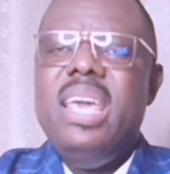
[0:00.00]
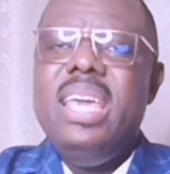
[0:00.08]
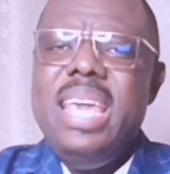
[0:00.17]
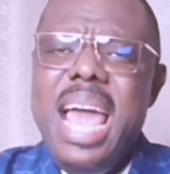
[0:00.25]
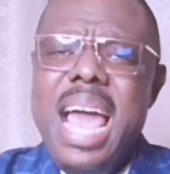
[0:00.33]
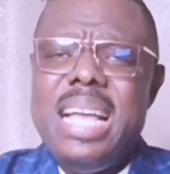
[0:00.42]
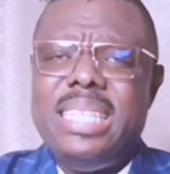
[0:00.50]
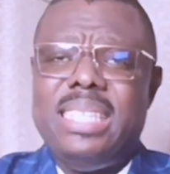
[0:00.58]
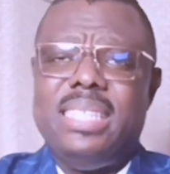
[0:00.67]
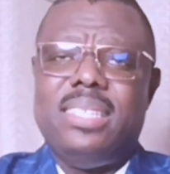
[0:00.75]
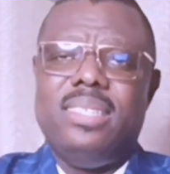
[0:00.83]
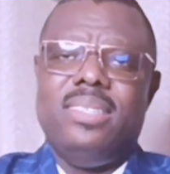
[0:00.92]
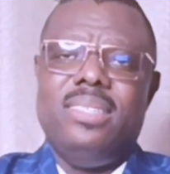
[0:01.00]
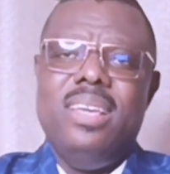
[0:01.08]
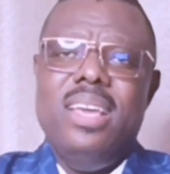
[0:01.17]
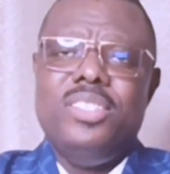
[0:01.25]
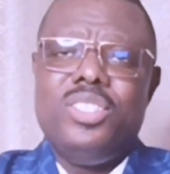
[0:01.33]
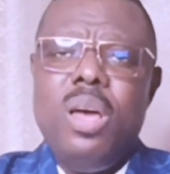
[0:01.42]
Yes,
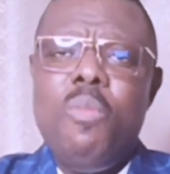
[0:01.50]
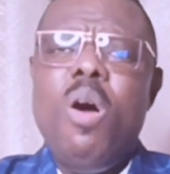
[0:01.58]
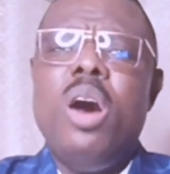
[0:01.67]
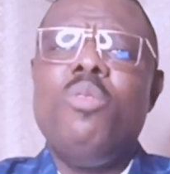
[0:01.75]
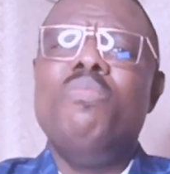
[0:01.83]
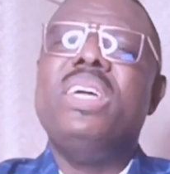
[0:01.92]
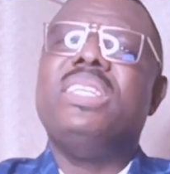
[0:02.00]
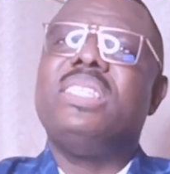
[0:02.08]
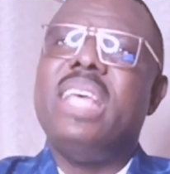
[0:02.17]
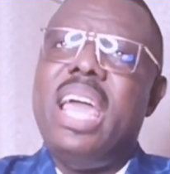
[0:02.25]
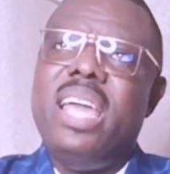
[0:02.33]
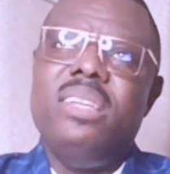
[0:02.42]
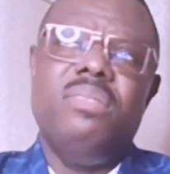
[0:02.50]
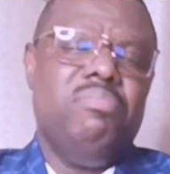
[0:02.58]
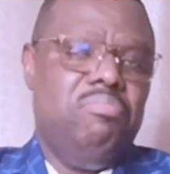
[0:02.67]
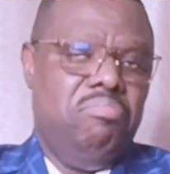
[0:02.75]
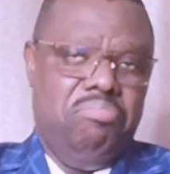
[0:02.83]
someone may say,